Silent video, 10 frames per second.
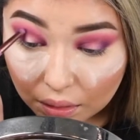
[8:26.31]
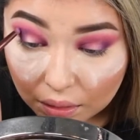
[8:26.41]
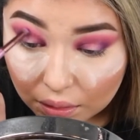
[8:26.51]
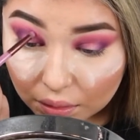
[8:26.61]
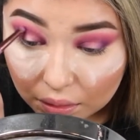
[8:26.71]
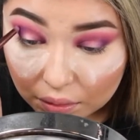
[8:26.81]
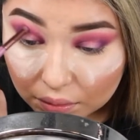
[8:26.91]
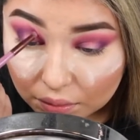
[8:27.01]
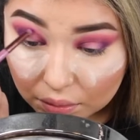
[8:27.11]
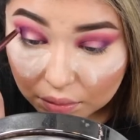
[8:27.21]

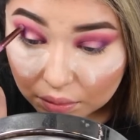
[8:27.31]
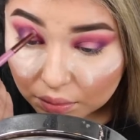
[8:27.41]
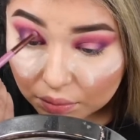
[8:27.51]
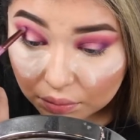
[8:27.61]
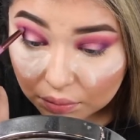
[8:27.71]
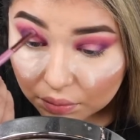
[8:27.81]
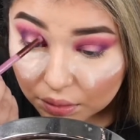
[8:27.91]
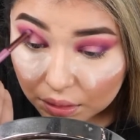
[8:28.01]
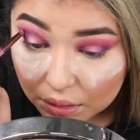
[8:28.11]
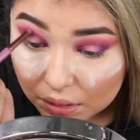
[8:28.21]
and
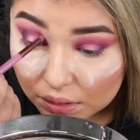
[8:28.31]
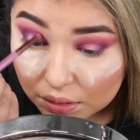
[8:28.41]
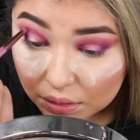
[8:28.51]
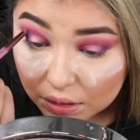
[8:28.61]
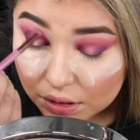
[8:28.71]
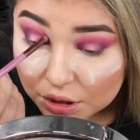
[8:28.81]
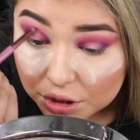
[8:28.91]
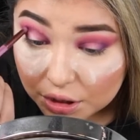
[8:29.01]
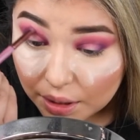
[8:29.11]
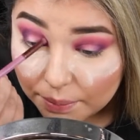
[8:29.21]
really starting to
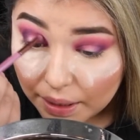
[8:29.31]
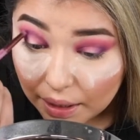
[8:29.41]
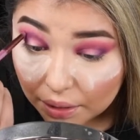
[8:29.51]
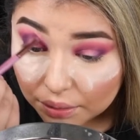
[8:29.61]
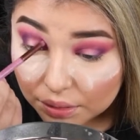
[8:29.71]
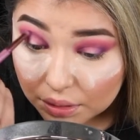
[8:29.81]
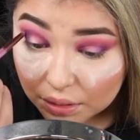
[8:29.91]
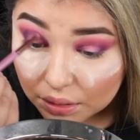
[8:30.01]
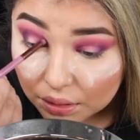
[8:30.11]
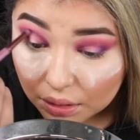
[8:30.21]
shape out
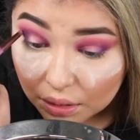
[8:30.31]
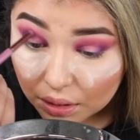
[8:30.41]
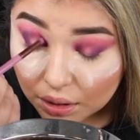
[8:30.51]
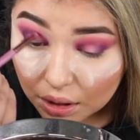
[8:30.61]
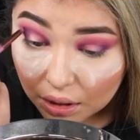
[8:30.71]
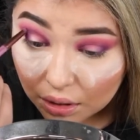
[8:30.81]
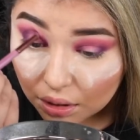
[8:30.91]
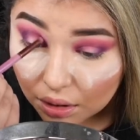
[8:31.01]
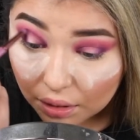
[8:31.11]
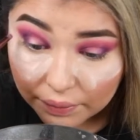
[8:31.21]
and
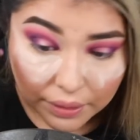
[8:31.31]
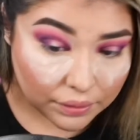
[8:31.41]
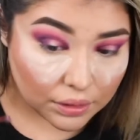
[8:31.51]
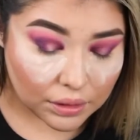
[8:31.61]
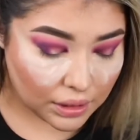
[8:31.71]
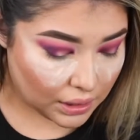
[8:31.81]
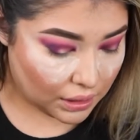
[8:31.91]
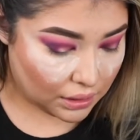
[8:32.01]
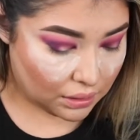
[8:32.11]
carve out the lid.